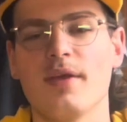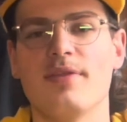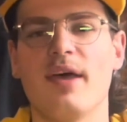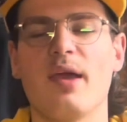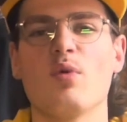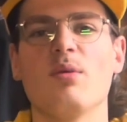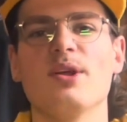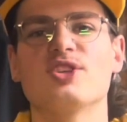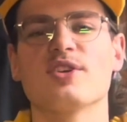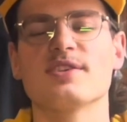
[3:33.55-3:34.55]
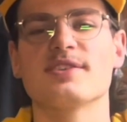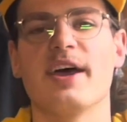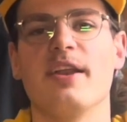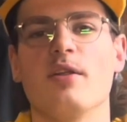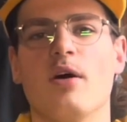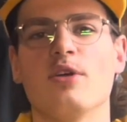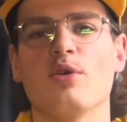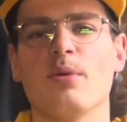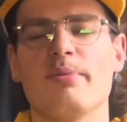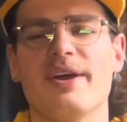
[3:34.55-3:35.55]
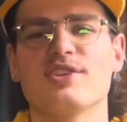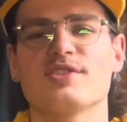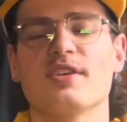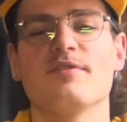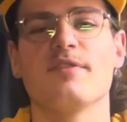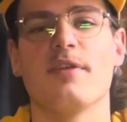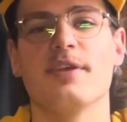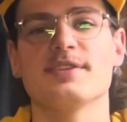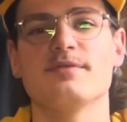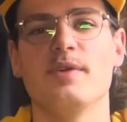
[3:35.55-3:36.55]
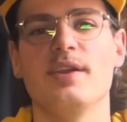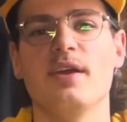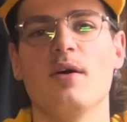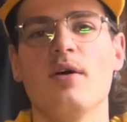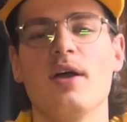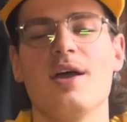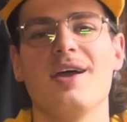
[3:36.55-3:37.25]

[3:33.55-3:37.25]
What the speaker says: they will be just an honorable mention for this video,